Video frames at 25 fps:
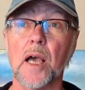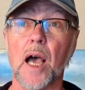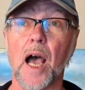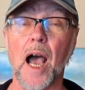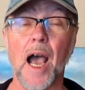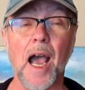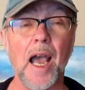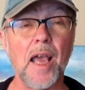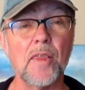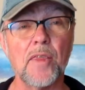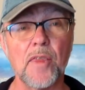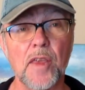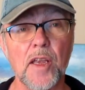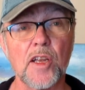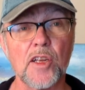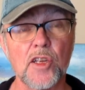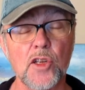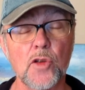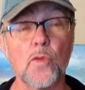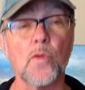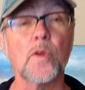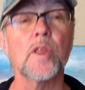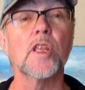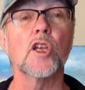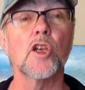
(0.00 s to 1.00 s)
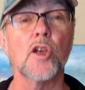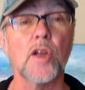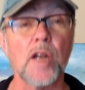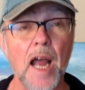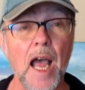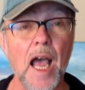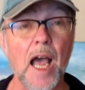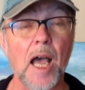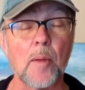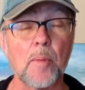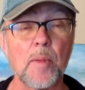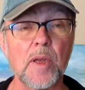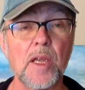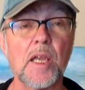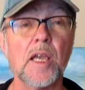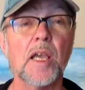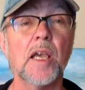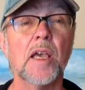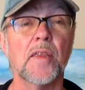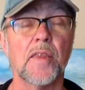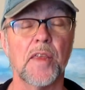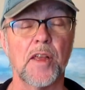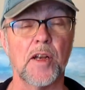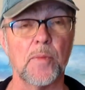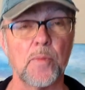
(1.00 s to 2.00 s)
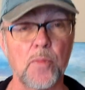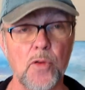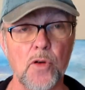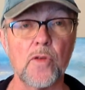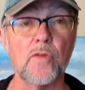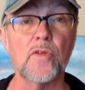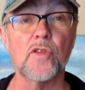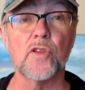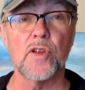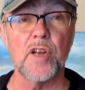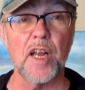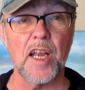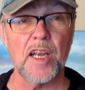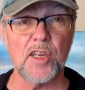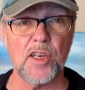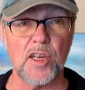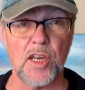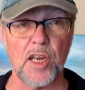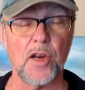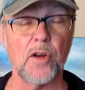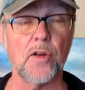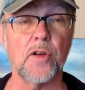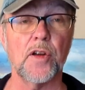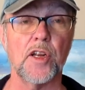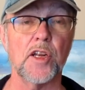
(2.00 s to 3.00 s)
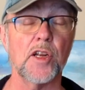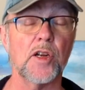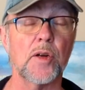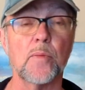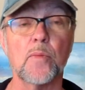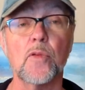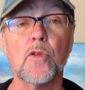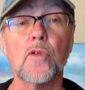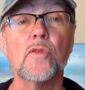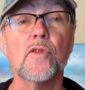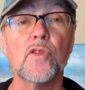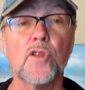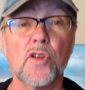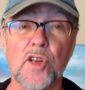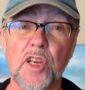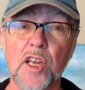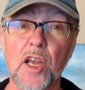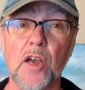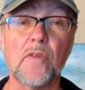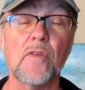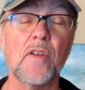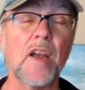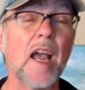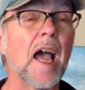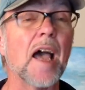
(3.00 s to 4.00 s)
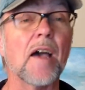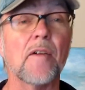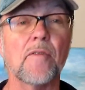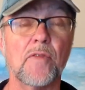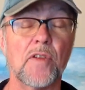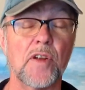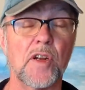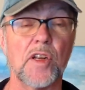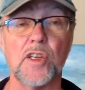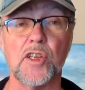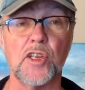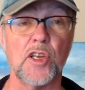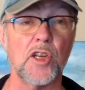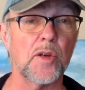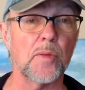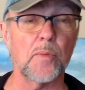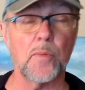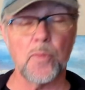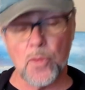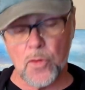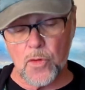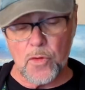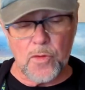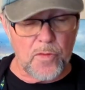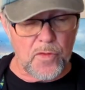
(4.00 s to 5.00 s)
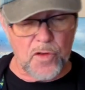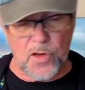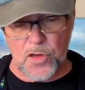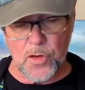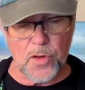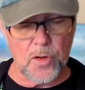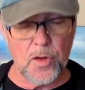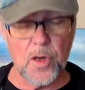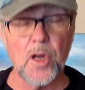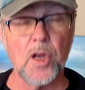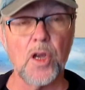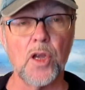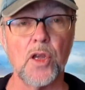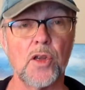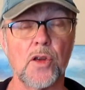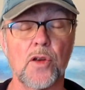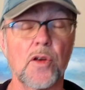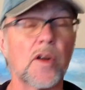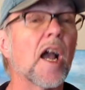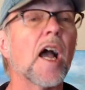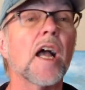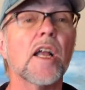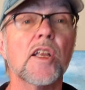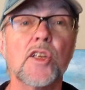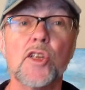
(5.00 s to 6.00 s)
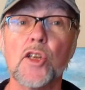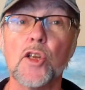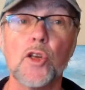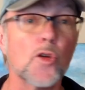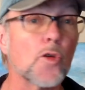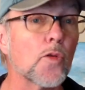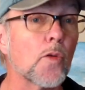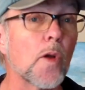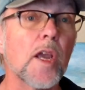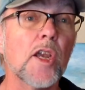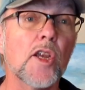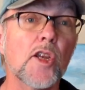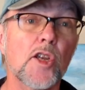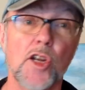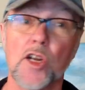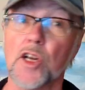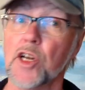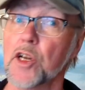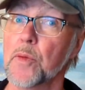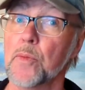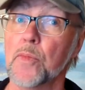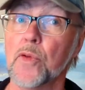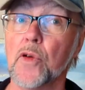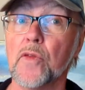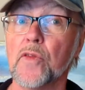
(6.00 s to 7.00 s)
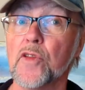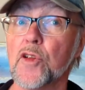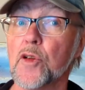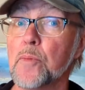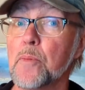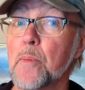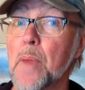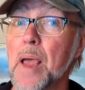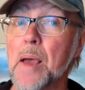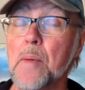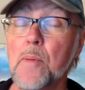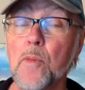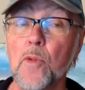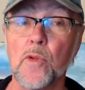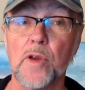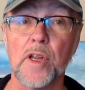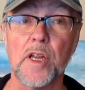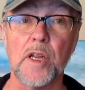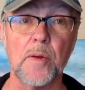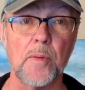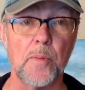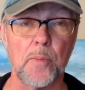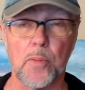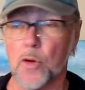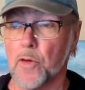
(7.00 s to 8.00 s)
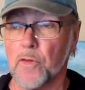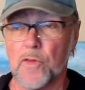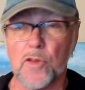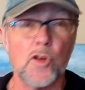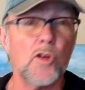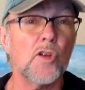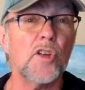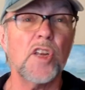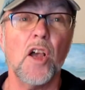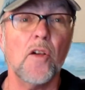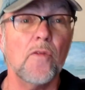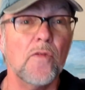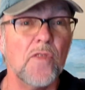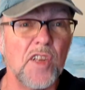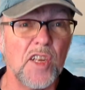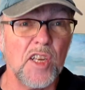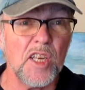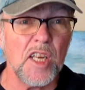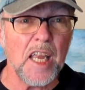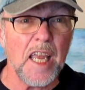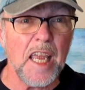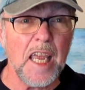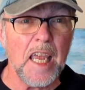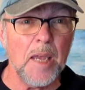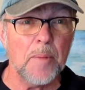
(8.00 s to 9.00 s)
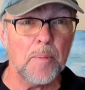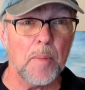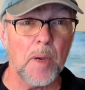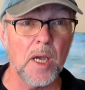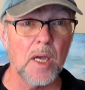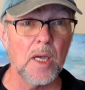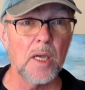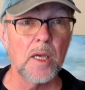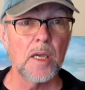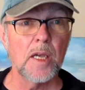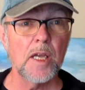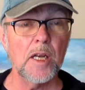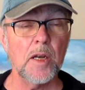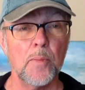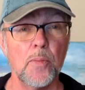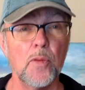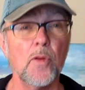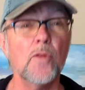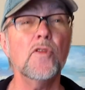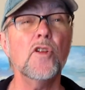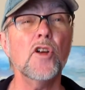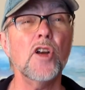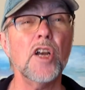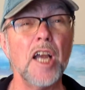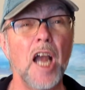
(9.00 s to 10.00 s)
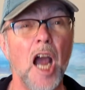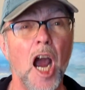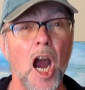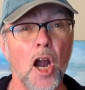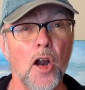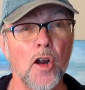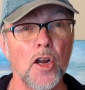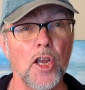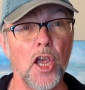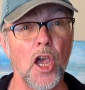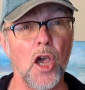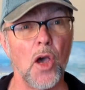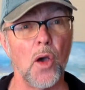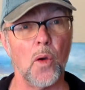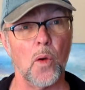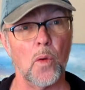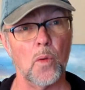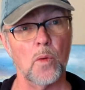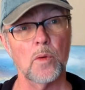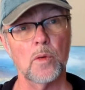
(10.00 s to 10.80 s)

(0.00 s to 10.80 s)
I think it's a really good hobby that improves your dexterity, it improves your self-confidence, it improves your concentration, it improves your memory, it improves your self-esteem, it improves your cardio.